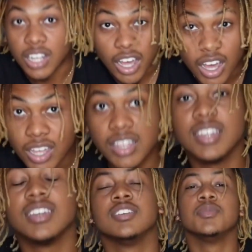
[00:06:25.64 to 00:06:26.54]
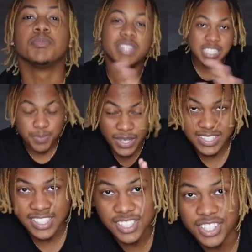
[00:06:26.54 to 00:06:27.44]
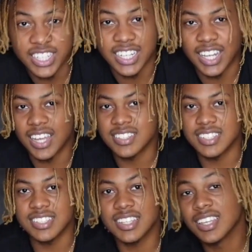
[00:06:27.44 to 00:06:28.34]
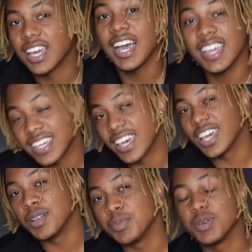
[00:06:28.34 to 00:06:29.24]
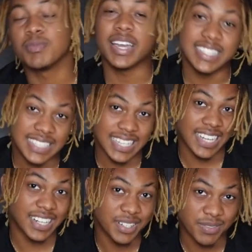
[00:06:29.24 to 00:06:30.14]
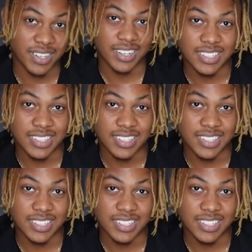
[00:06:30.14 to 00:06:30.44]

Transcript: law, please pay attention in your classes. I can help you, my thing kind of different.